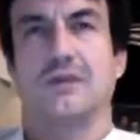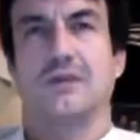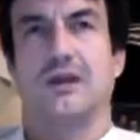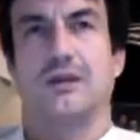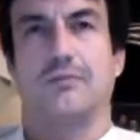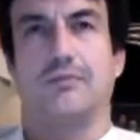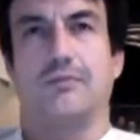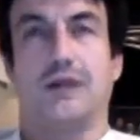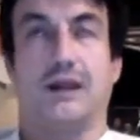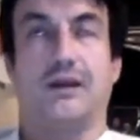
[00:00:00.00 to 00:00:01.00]
and
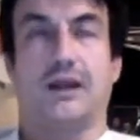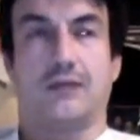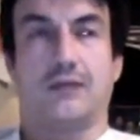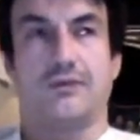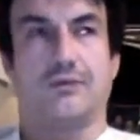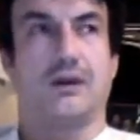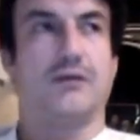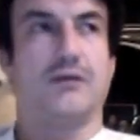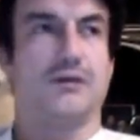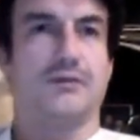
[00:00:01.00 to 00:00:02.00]
brain damage or whatever,